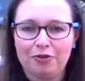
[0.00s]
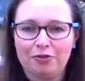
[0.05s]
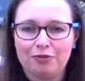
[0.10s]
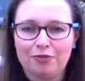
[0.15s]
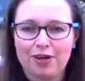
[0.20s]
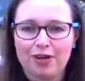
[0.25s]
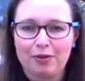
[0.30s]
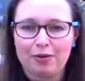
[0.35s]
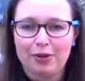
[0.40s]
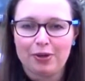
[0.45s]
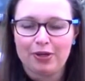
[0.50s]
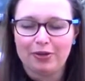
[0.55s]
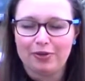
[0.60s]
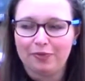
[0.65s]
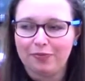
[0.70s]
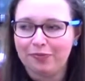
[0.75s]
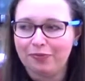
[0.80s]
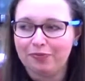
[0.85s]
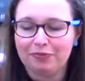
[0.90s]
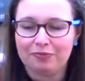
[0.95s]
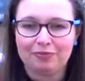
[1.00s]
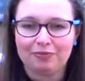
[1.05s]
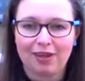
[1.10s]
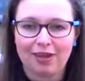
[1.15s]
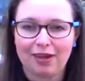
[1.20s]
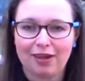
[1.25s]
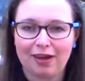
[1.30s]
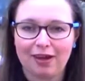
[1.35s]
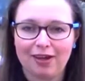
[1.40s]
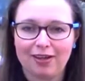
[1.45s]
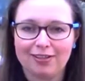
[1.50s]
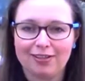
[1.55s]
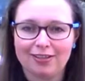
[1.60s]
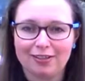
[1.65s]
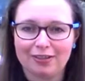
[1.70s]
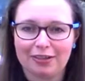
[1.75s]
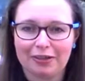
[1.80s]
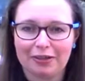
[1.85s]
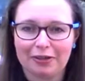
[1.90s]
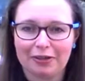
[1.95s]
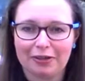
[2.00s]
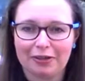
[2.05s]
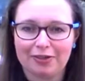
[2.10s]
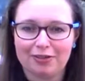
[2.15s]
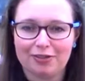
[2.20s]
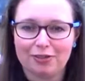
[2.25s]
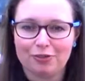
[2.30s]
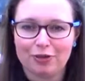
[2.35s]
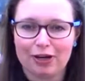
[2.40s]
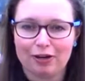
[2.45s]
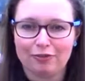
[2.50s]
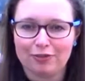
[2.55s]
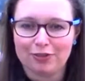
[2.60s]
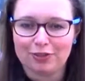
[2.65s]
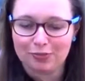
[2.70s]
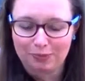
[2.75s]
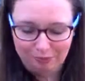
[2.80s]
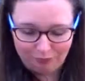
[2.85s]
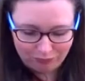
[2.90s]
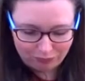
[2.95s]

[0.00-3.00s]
fibre arts and crafts.